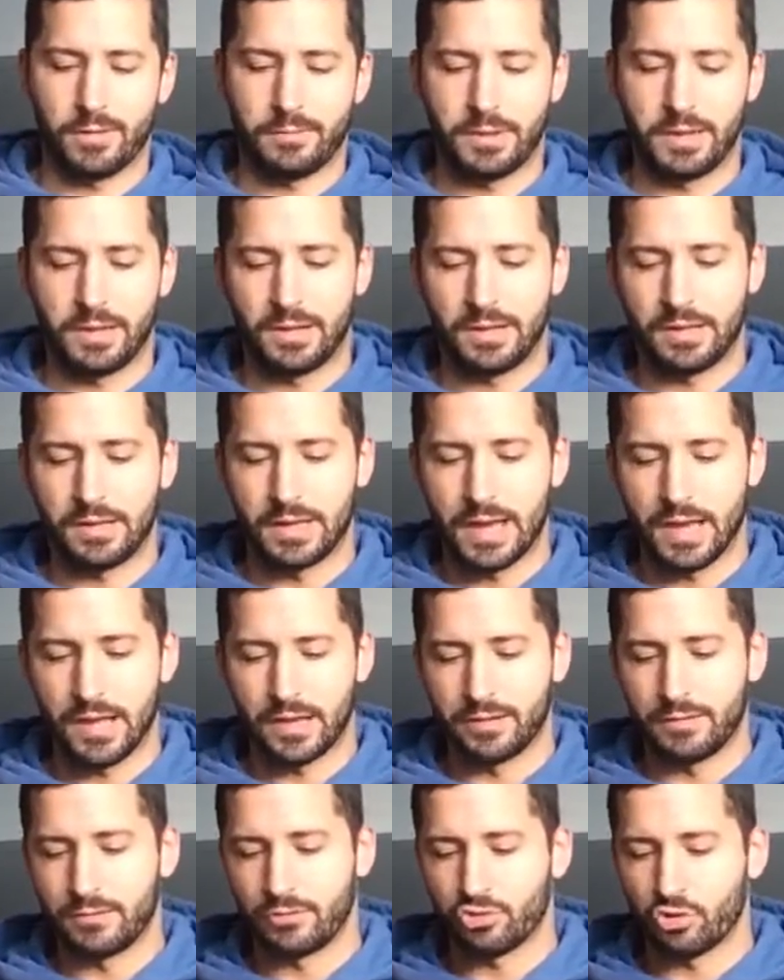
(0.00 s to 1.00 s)
I mean, he
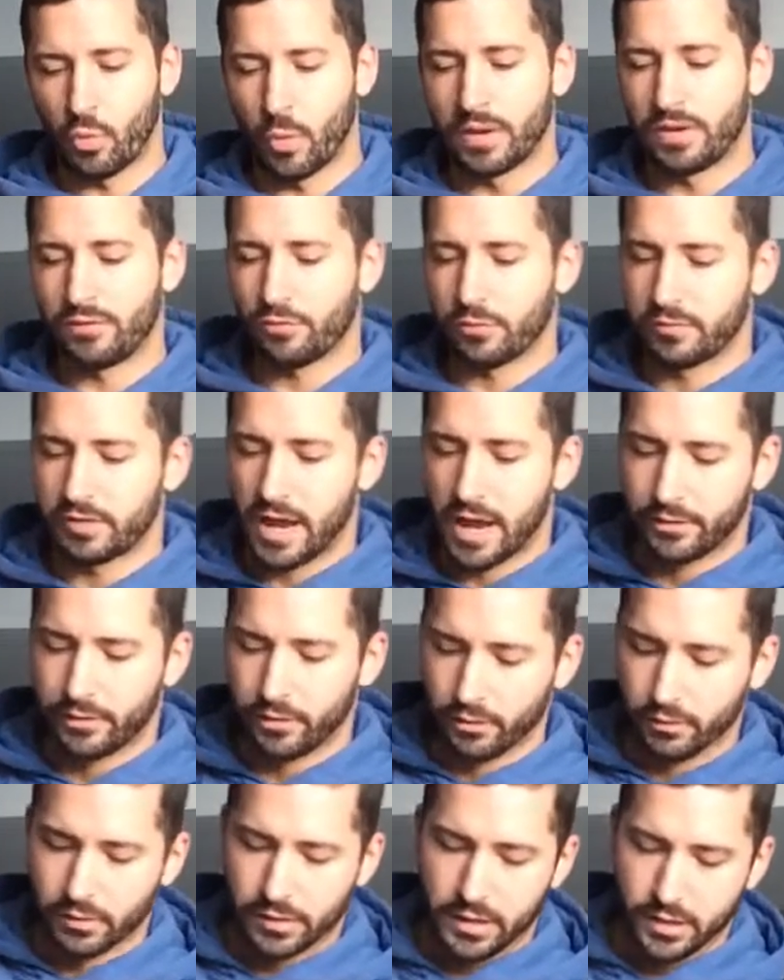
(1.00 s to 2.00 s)
had 20 from Todd
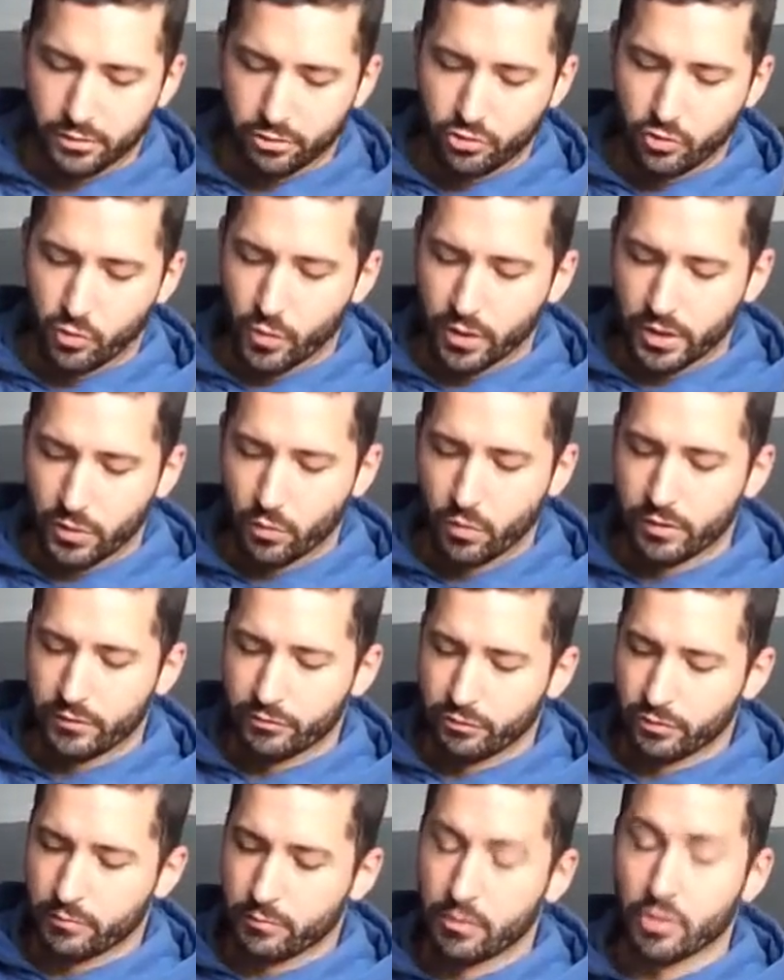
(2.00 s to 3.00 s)
Gurley and
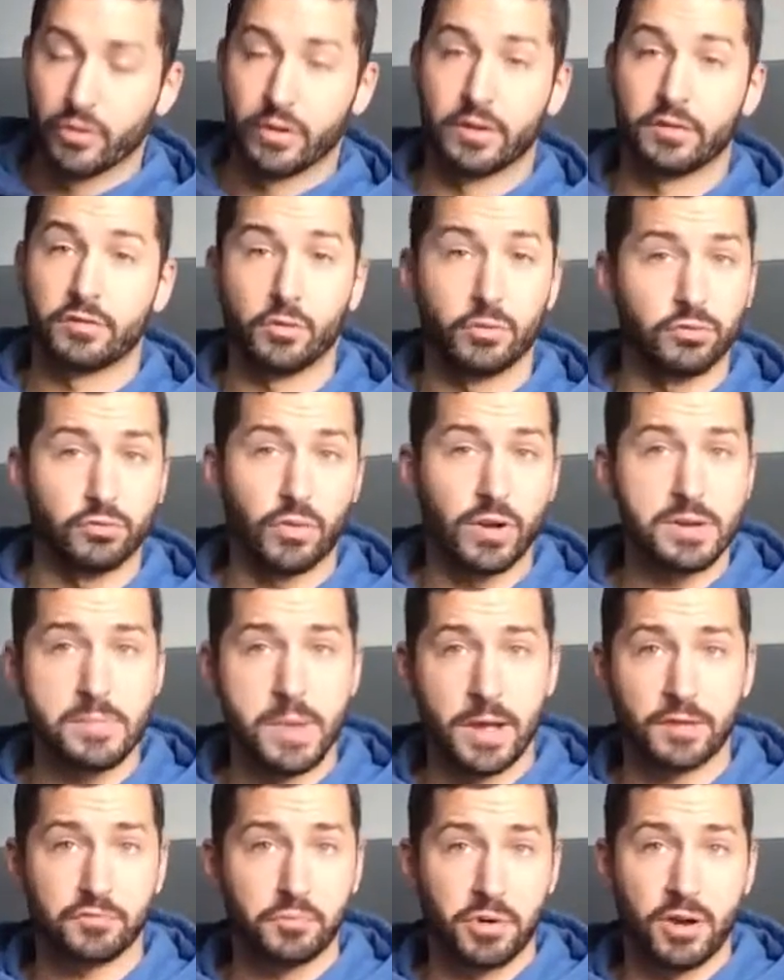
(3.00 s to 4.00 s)
21 from Murray. So his running
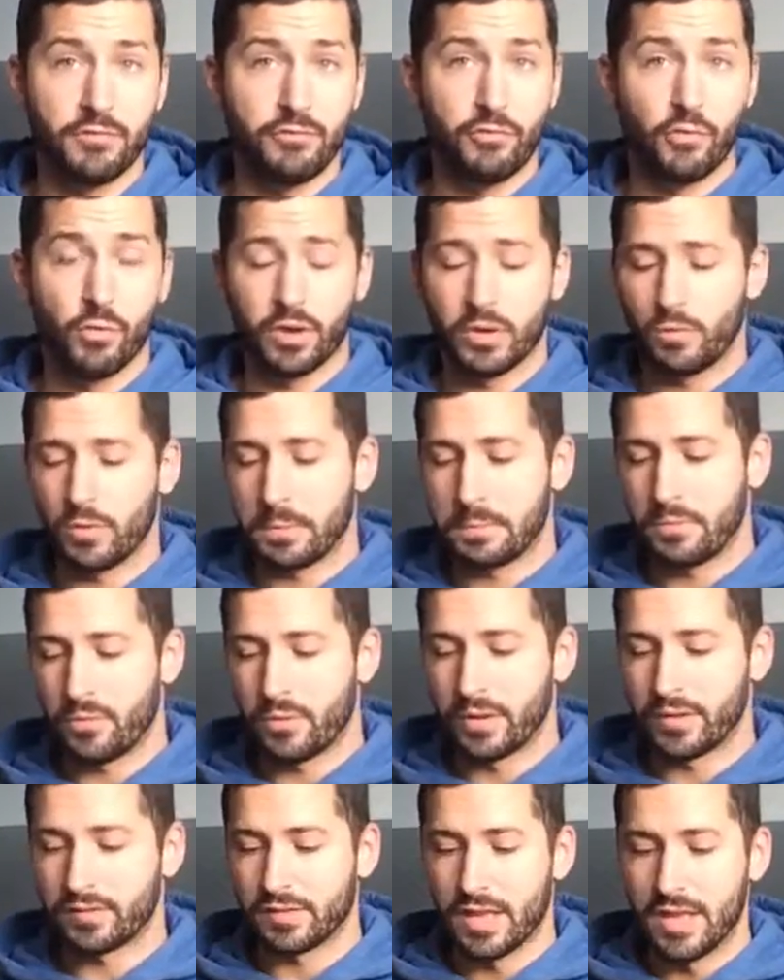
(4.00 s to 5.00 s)
backs put up 41
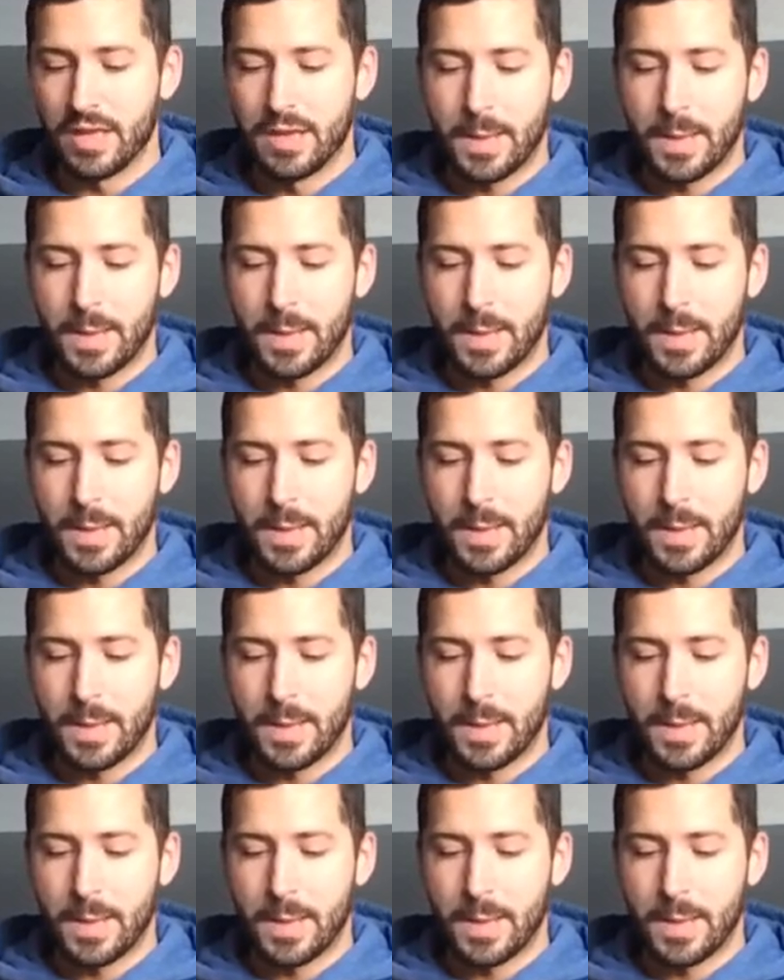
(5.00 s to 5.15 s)
points.